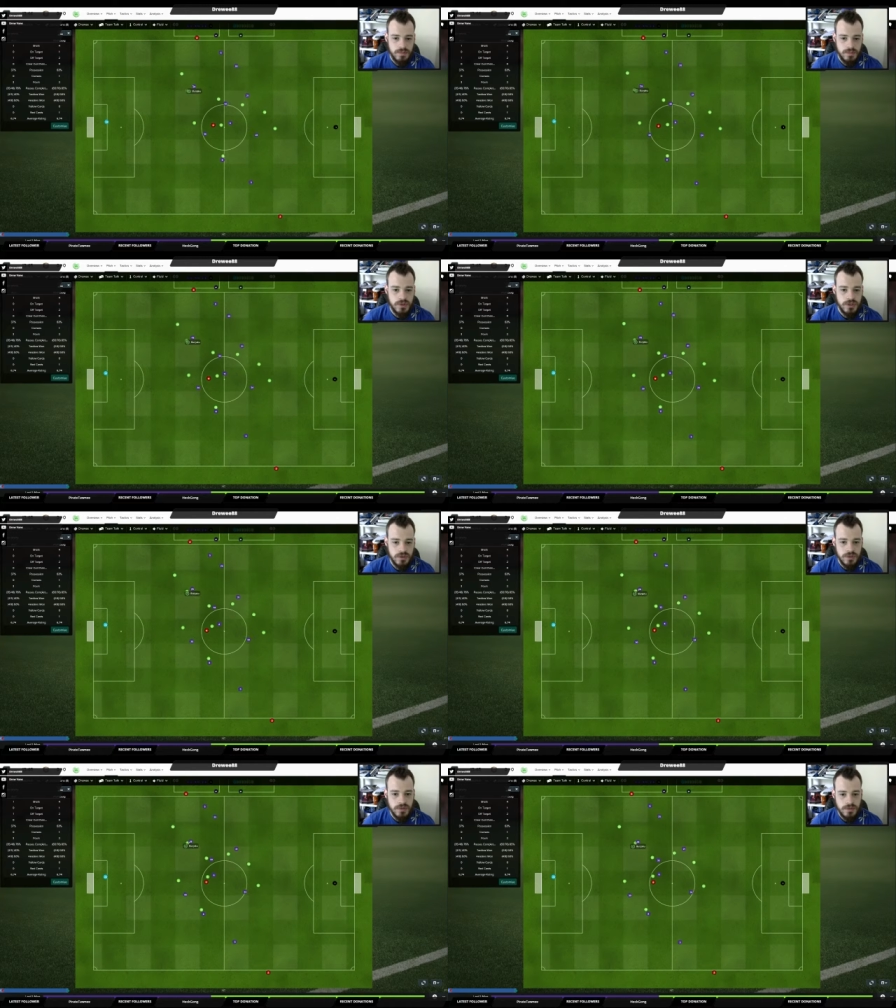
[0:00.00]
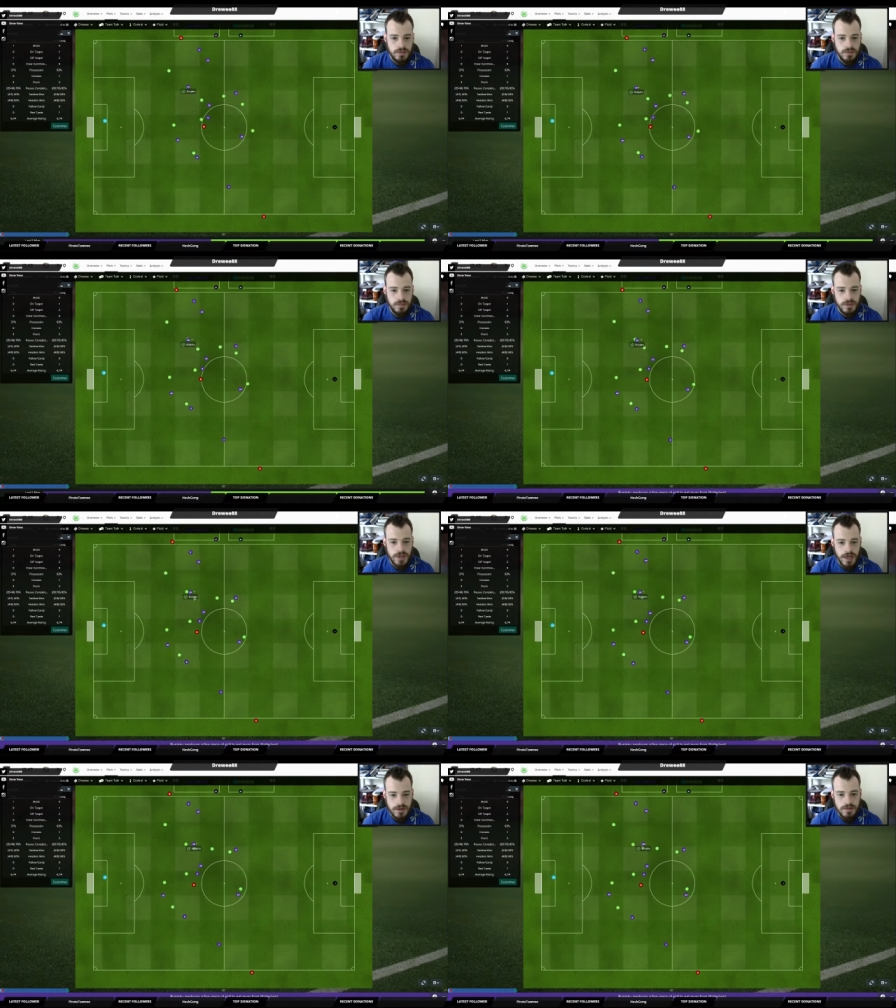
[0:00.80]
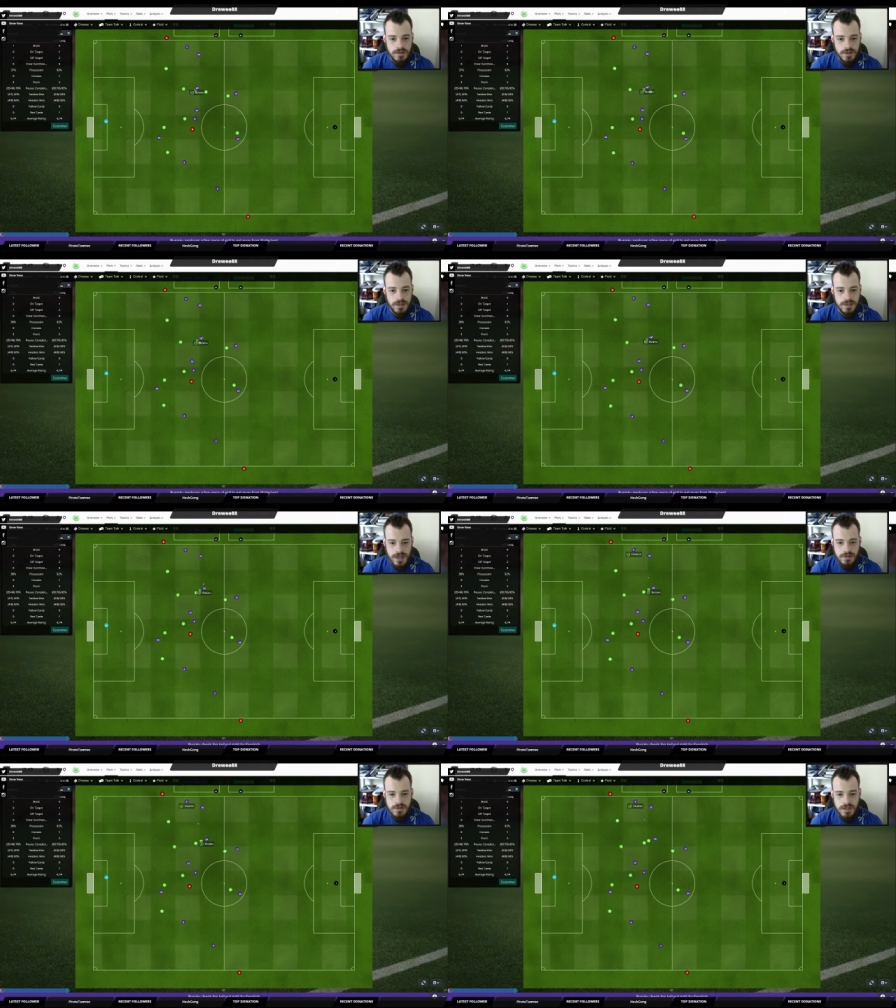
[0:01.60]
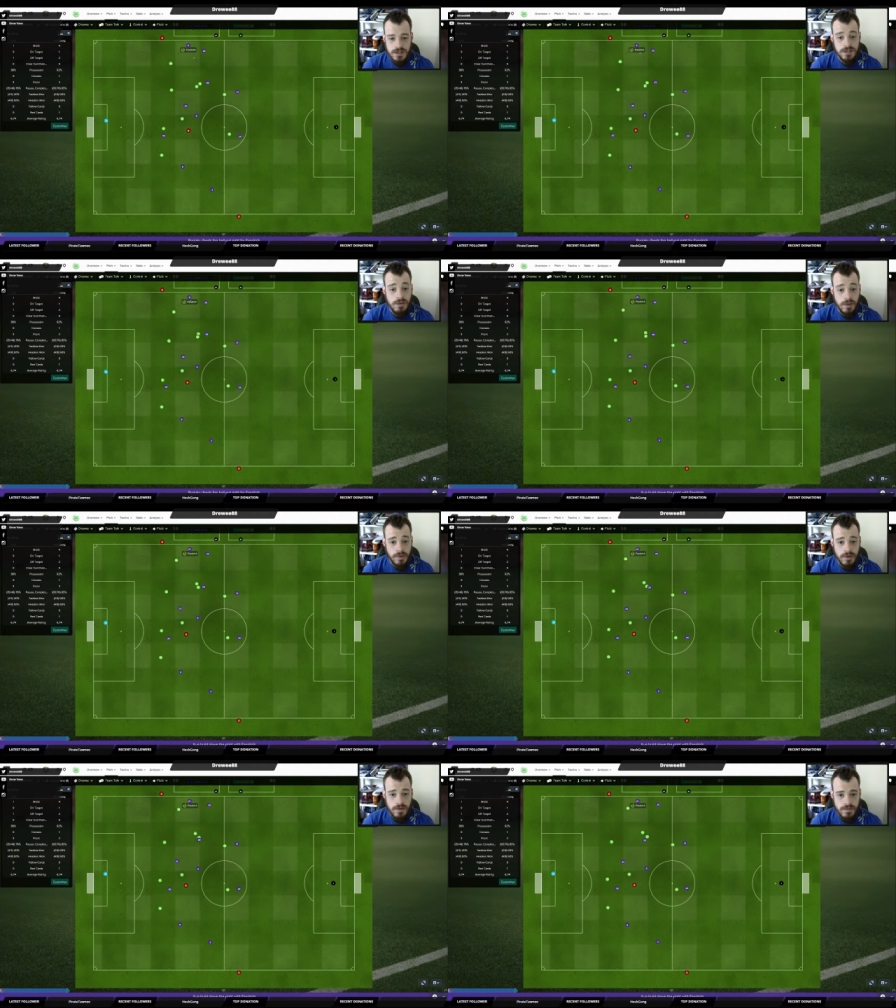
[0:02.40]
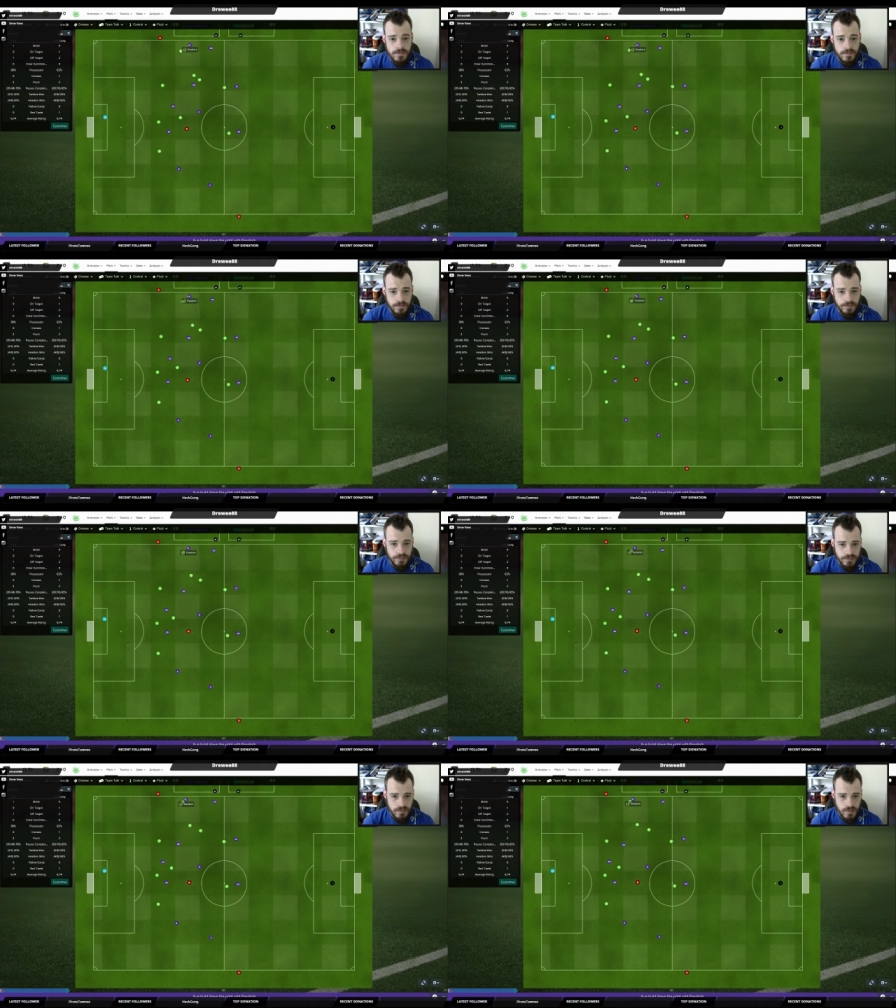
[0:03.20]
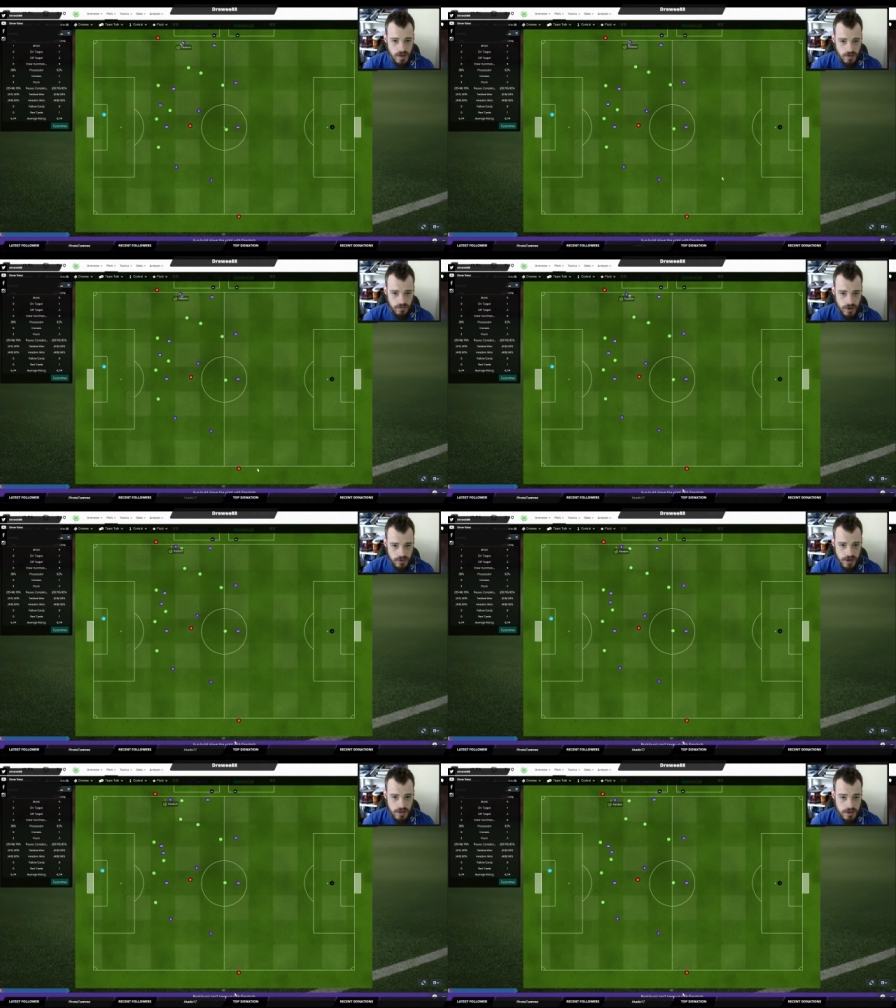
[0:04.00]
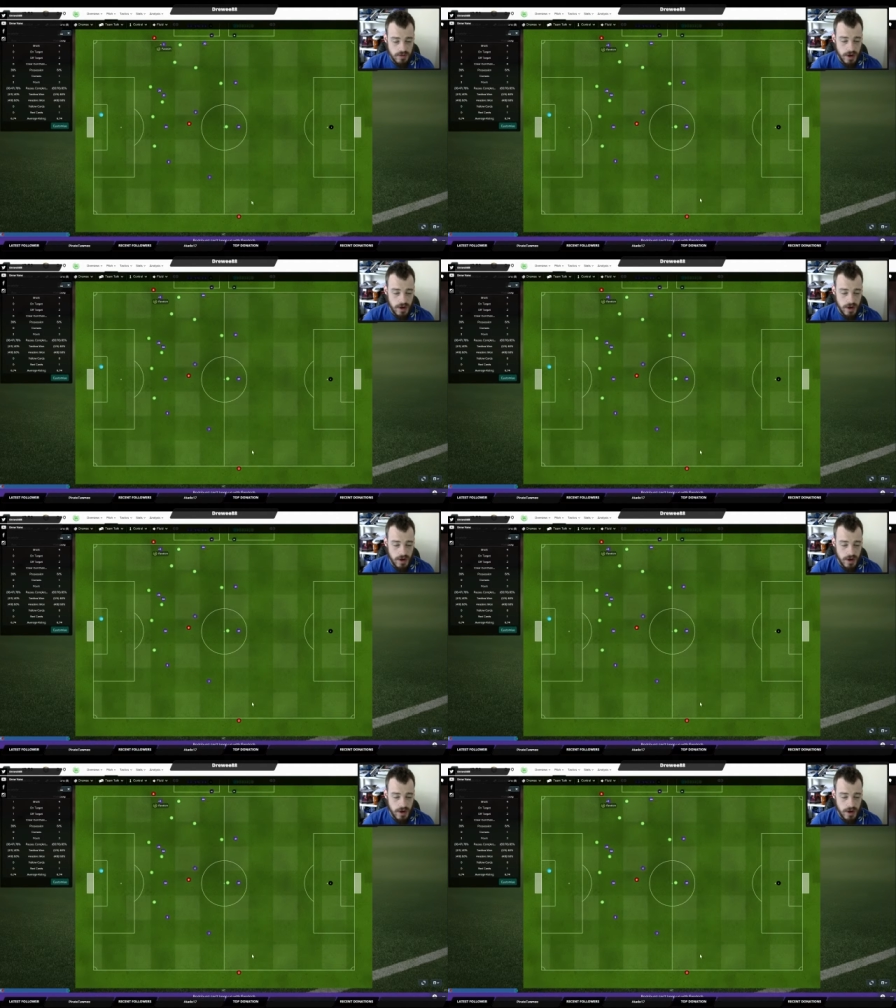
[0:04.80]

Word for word: Benjunku. Benjaku. Tackled. Still got the ball though. Frederick on his right